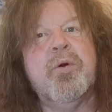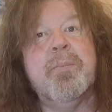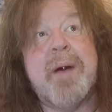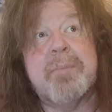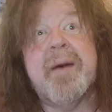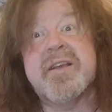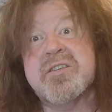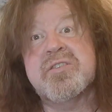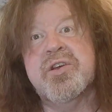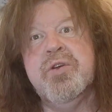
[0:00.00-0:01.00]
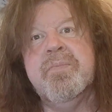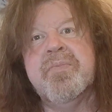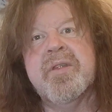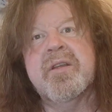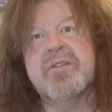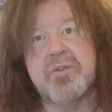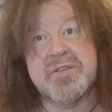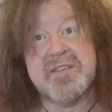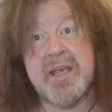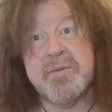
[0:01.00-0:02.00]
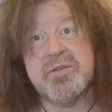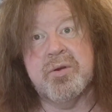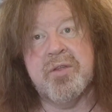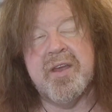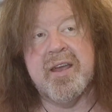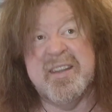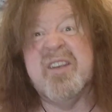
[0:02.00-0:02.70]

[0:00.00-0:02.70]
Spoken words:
Well, Mad Max 2 does the same sort of thing.